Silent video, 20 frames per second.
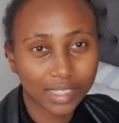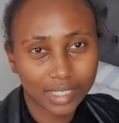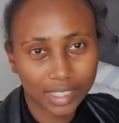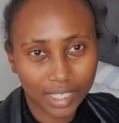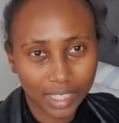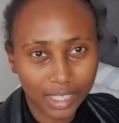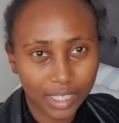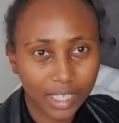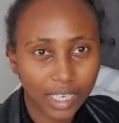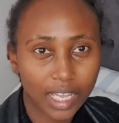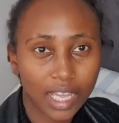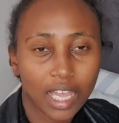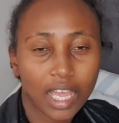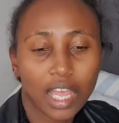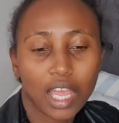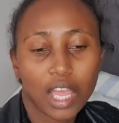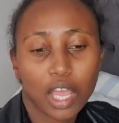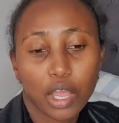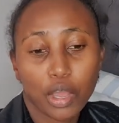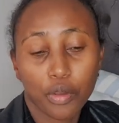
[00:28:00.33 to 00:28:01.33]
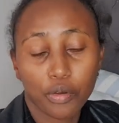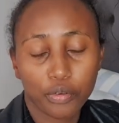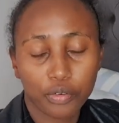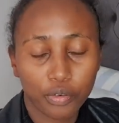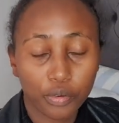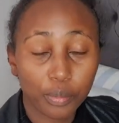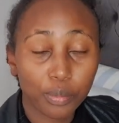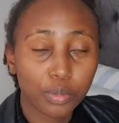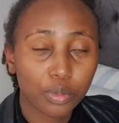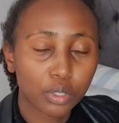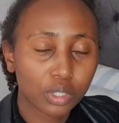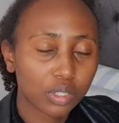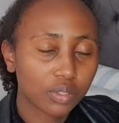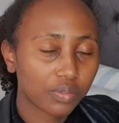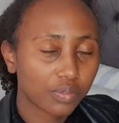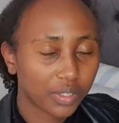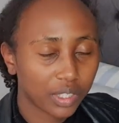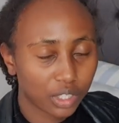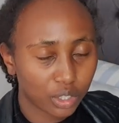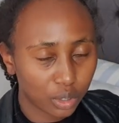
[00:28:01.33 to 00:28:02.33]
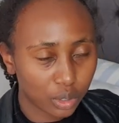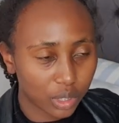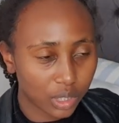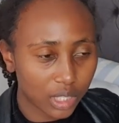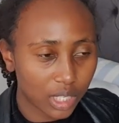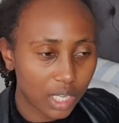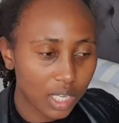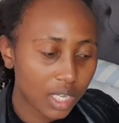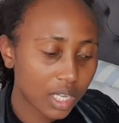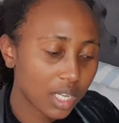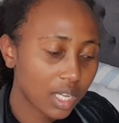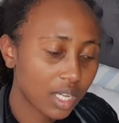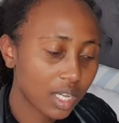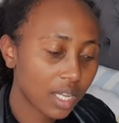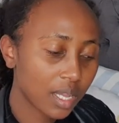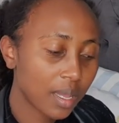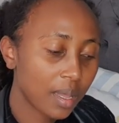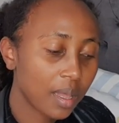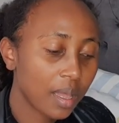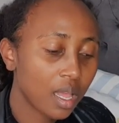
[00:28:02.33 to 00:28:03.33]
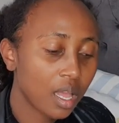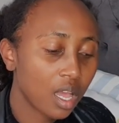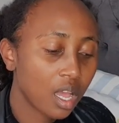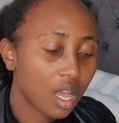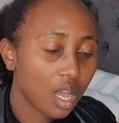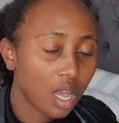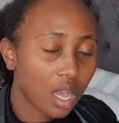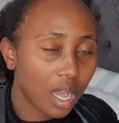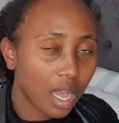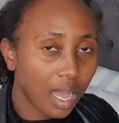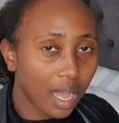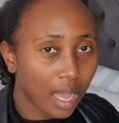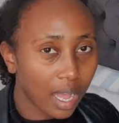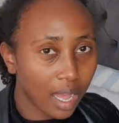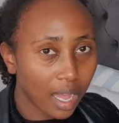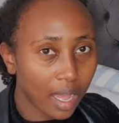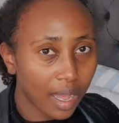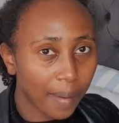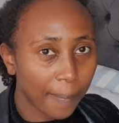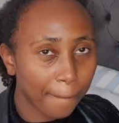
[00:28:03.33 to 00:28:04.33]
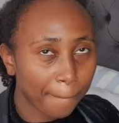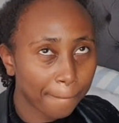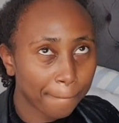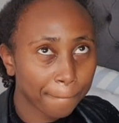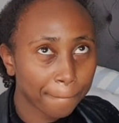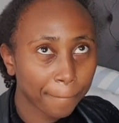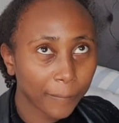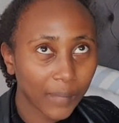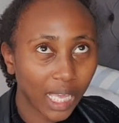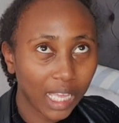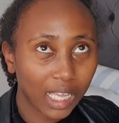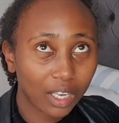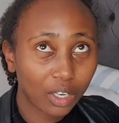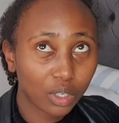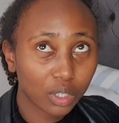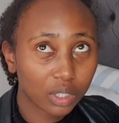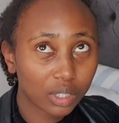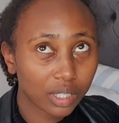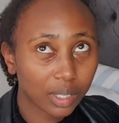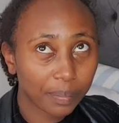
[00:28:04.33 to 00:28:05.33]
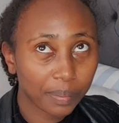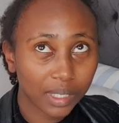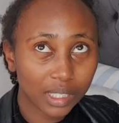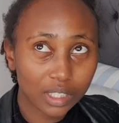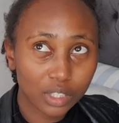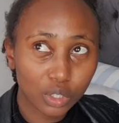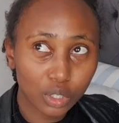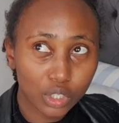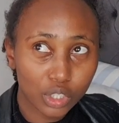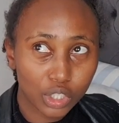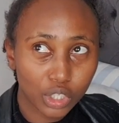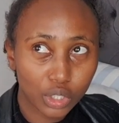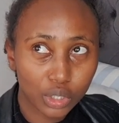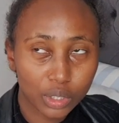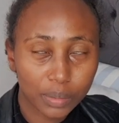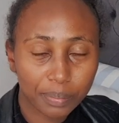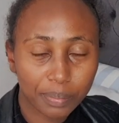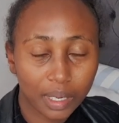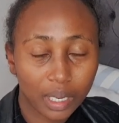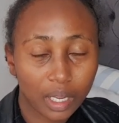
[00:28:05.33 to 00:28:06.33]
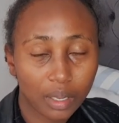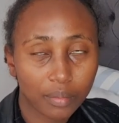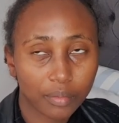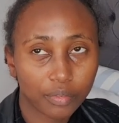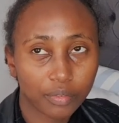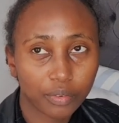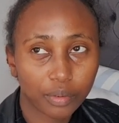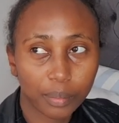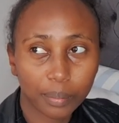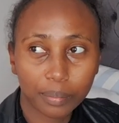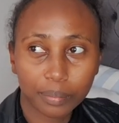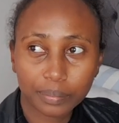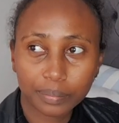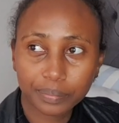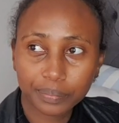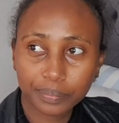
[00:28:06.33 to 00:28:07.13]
seen from those videos. The place looks cute, but from